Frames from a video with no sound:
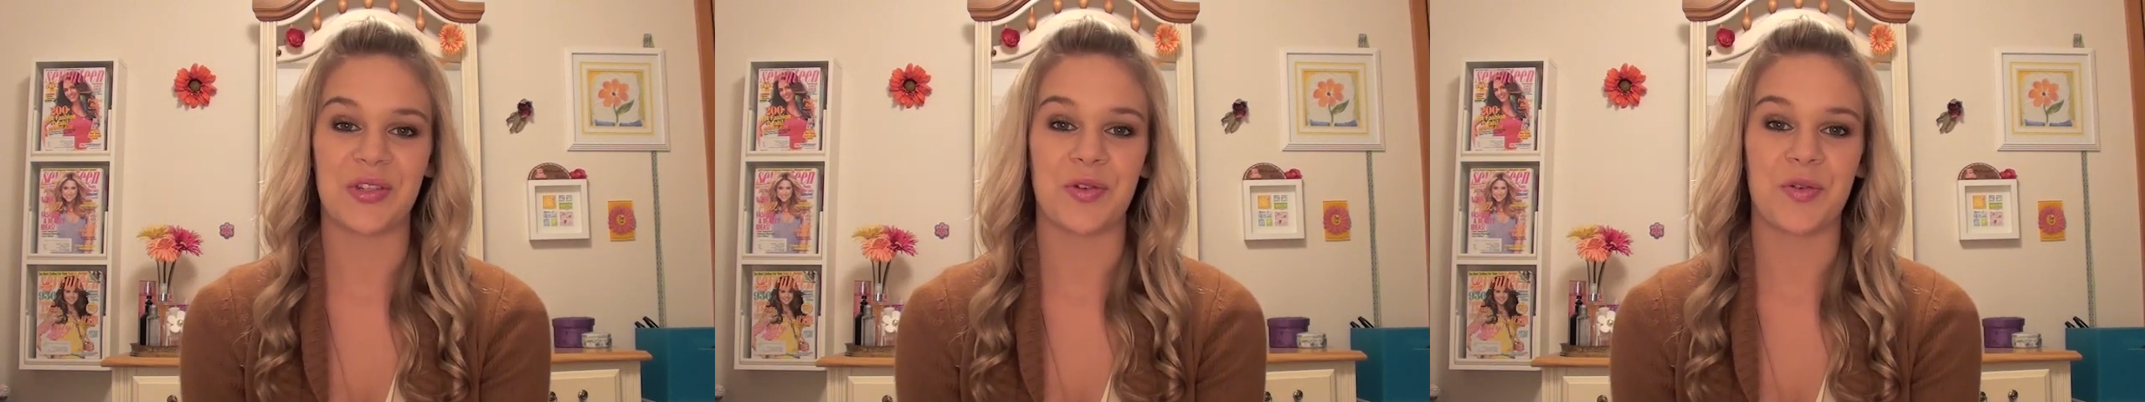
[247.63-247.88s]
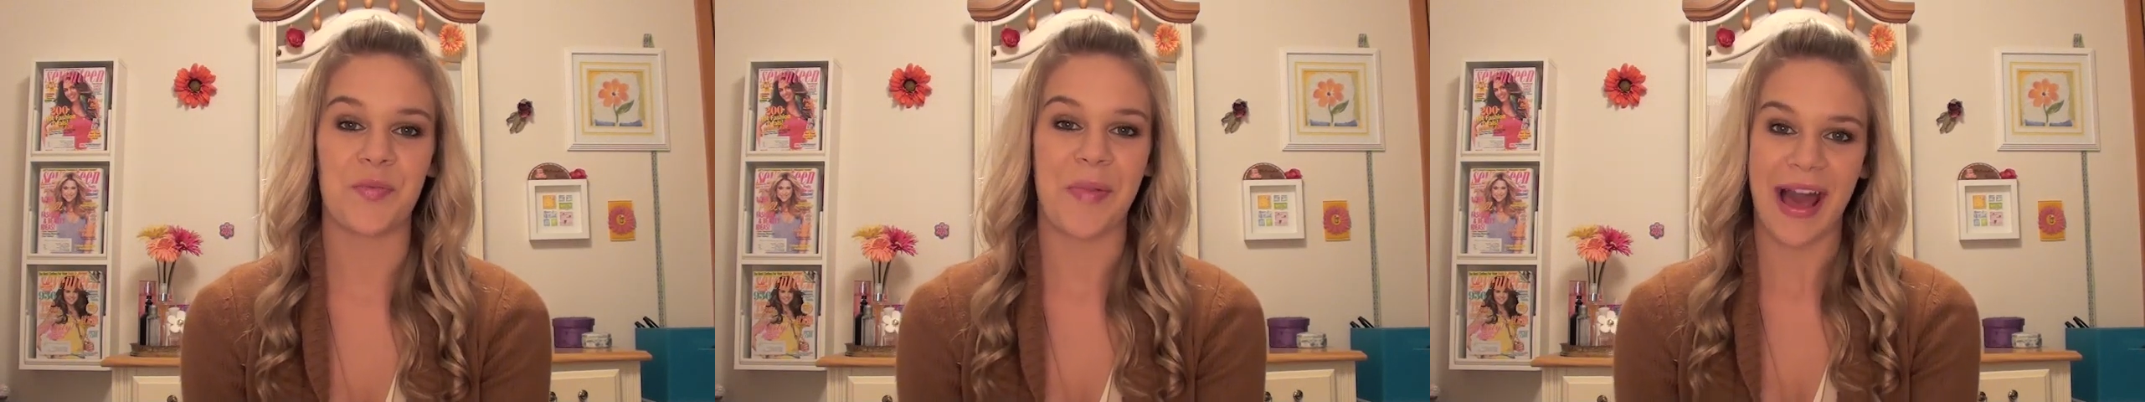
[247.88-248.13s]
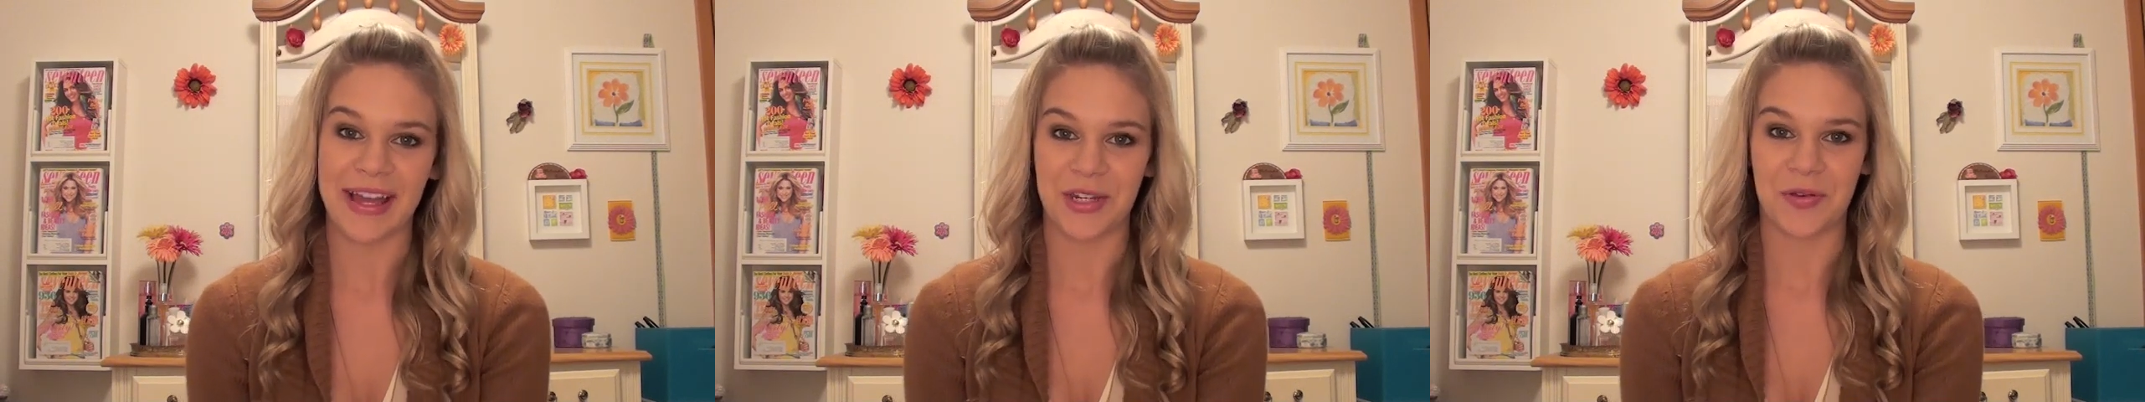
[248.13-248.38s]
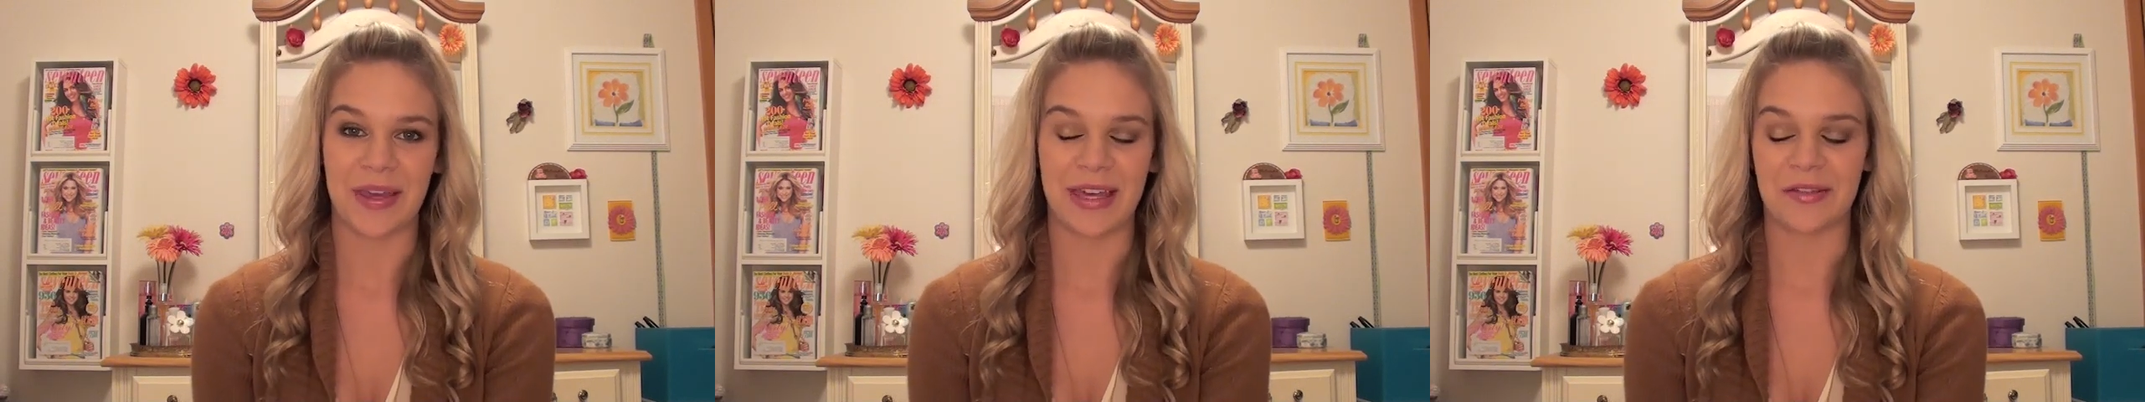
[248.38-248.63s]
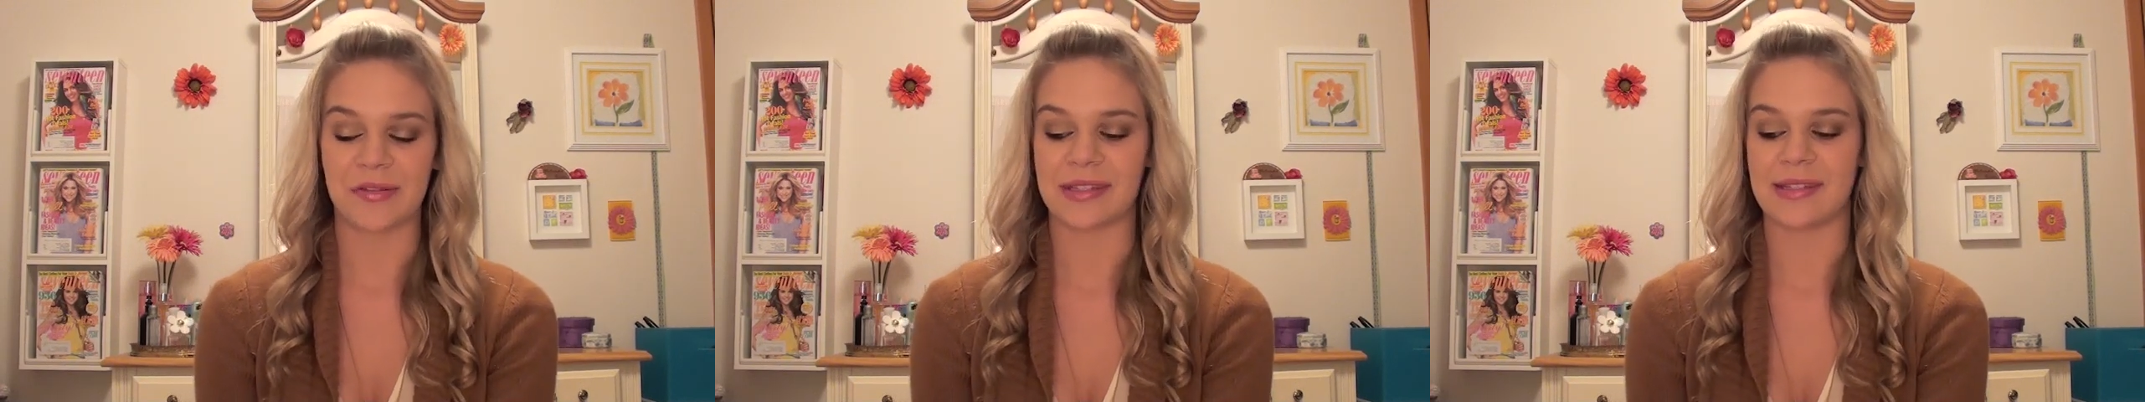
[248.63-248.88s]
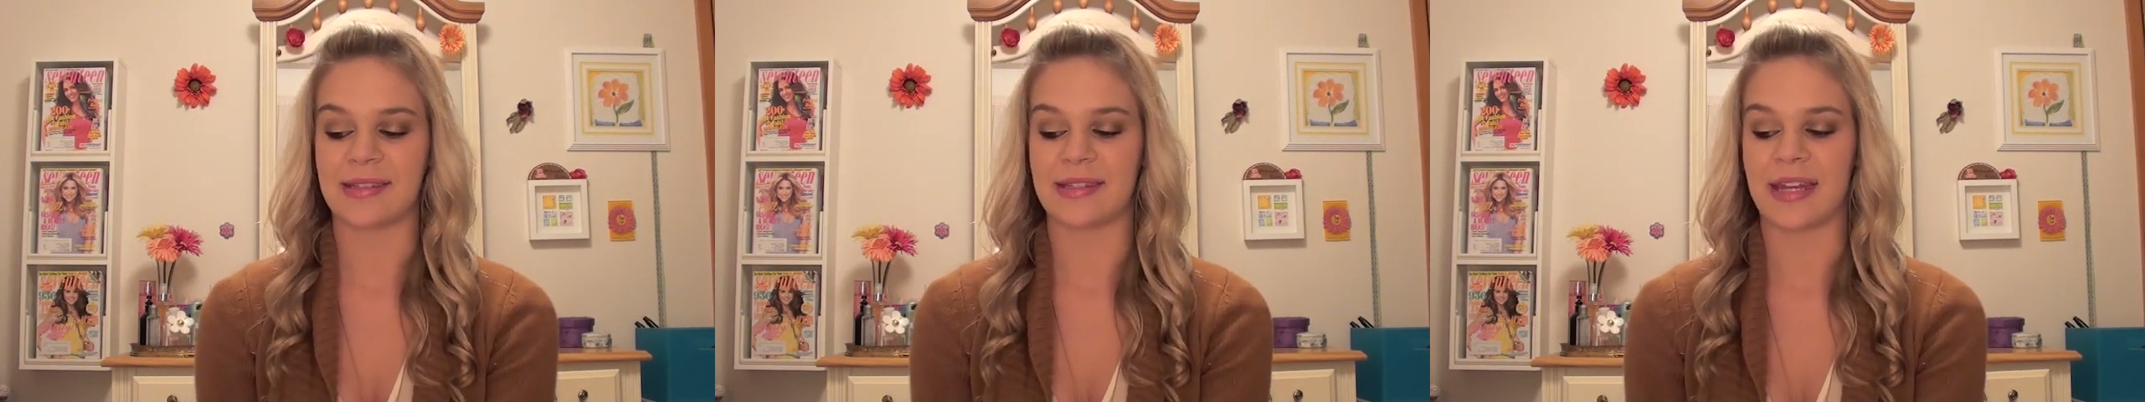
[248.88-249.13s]
to buy new candles
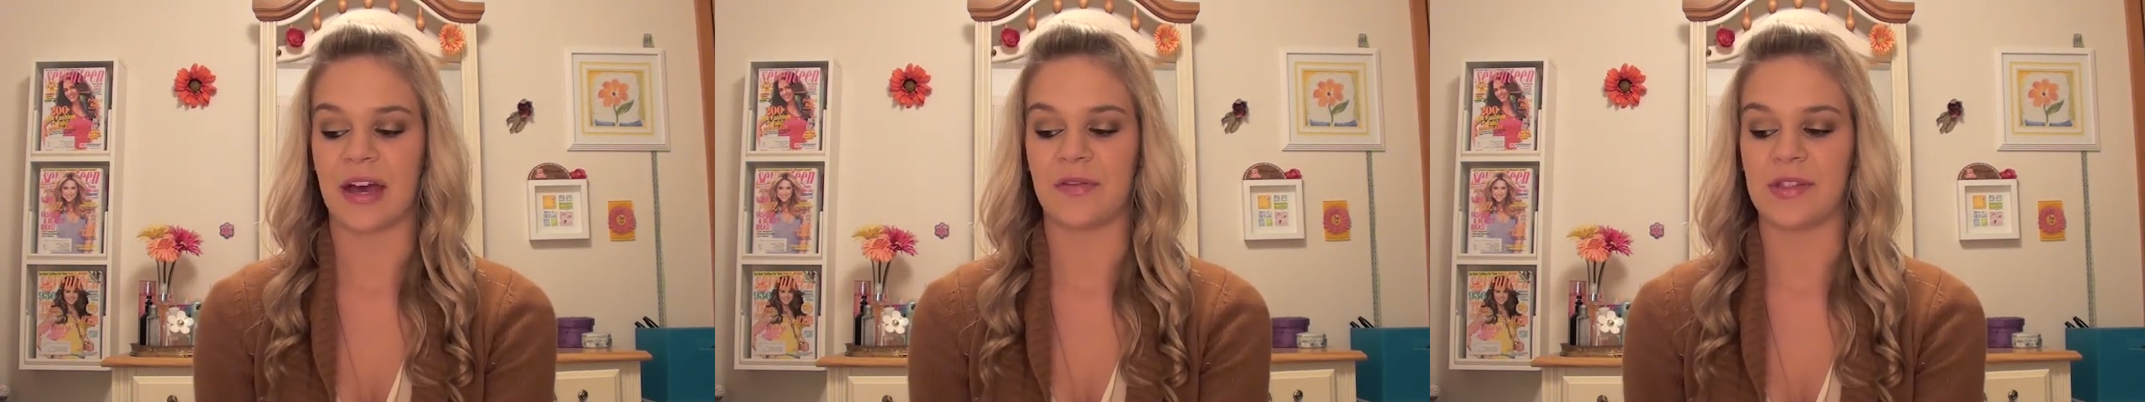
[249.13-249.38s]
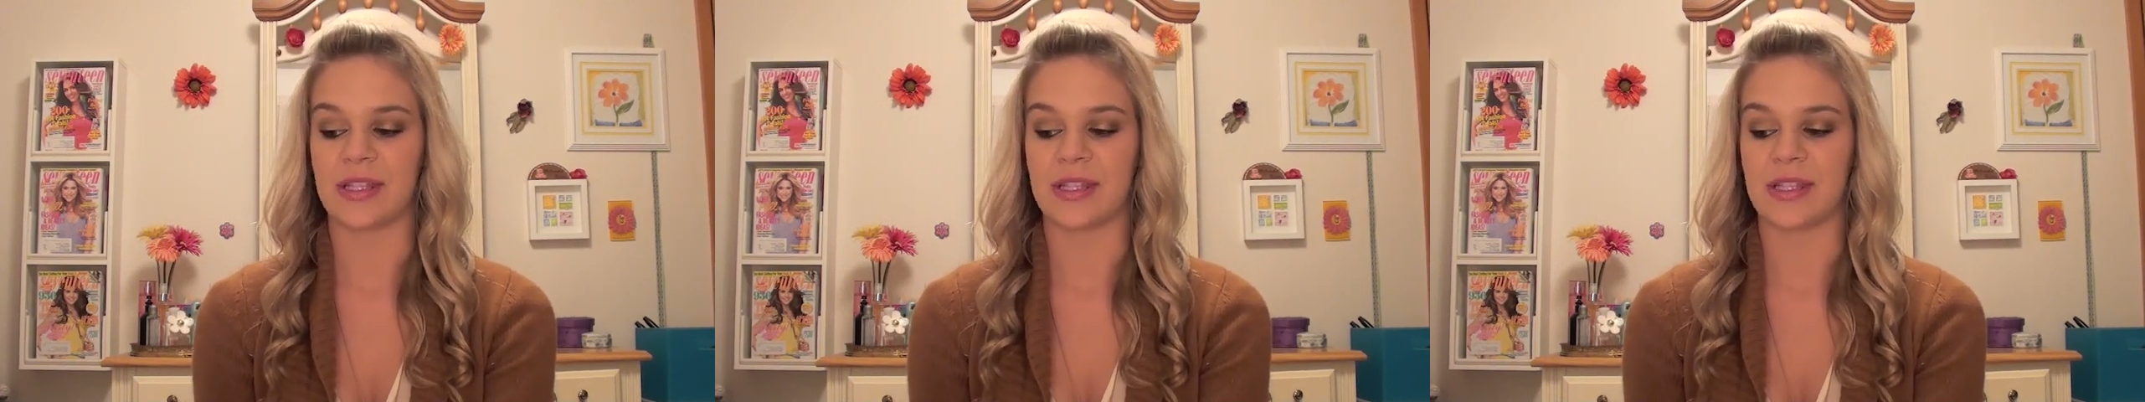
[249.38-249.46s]
and stuff.